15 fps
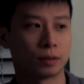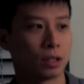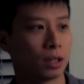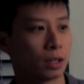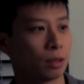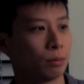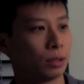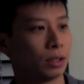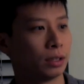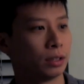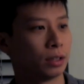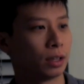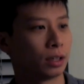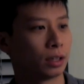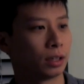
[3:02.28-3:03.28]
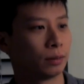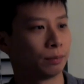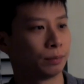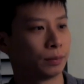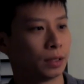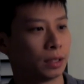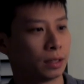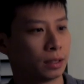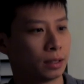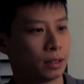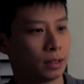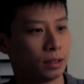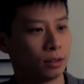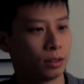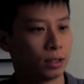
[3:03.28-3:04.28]
It's not completely dark.
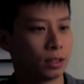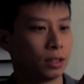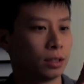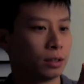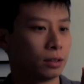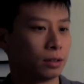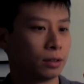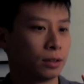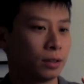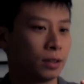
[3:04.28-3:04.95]
You can still